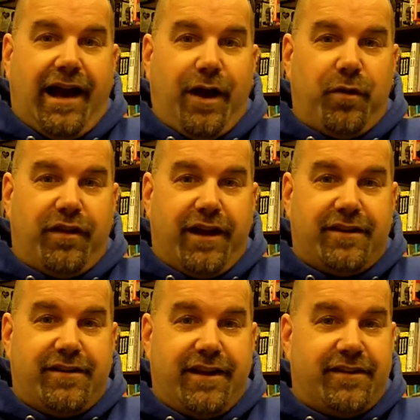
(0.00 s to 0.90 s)
I would
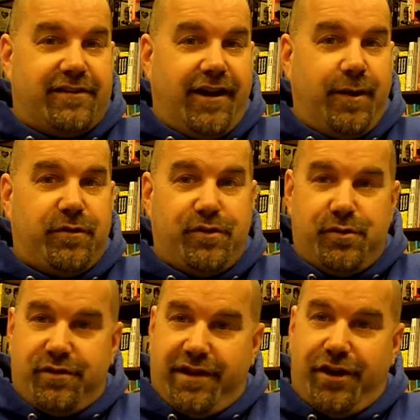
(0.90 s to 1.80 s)
like to take the time
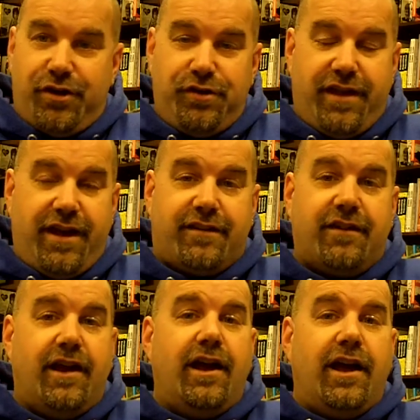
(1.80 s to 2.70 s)
to tell you that
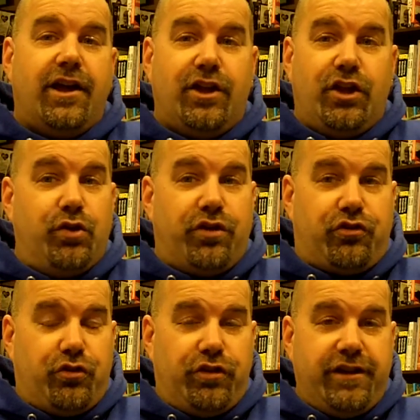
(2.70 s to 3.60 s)
you can
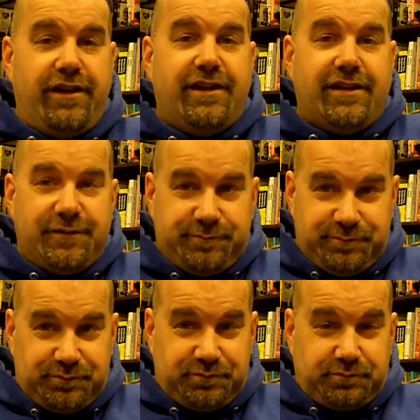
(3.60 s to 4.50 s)
truly
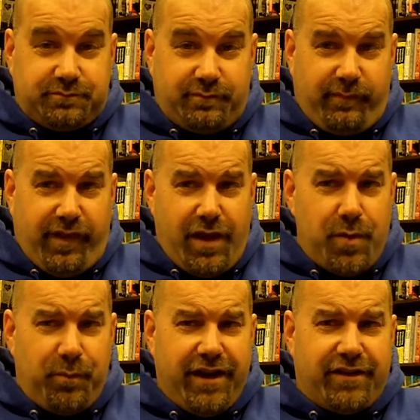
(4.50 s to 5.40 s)

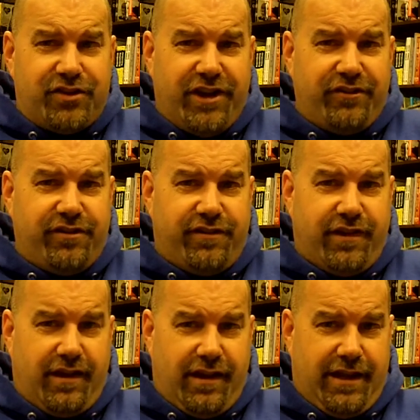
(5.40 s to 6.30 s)
make the changes